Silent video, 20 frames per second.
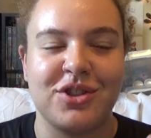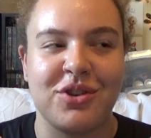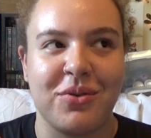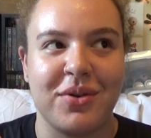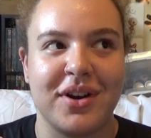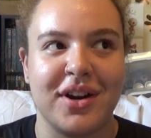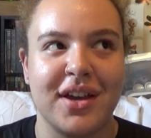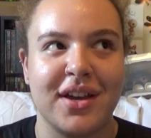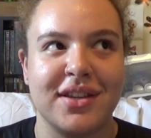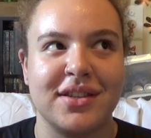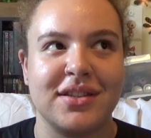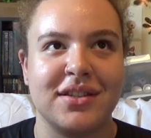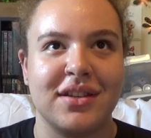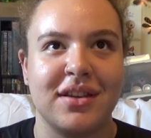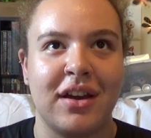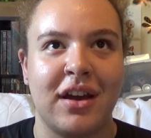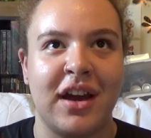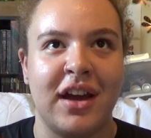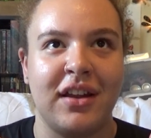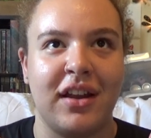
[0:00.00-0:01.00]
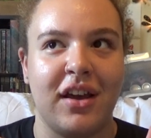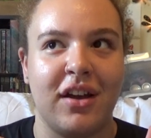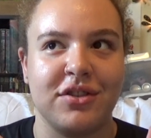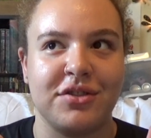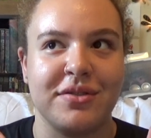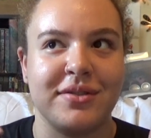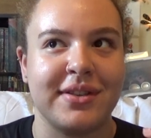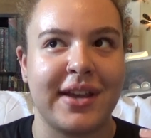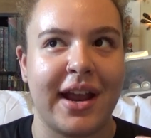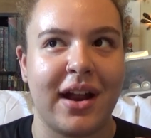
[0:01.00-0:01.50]
stories and they
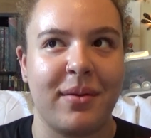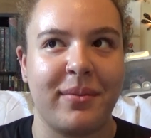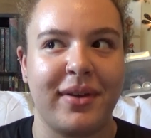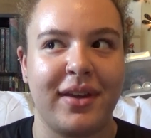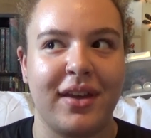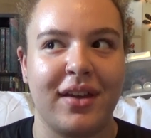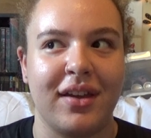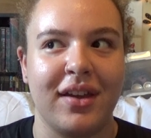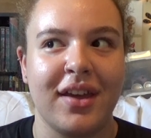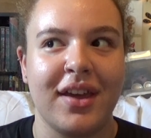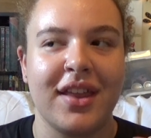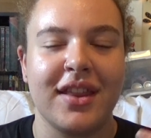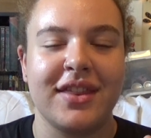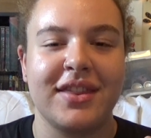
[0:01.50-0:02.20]
also scare me.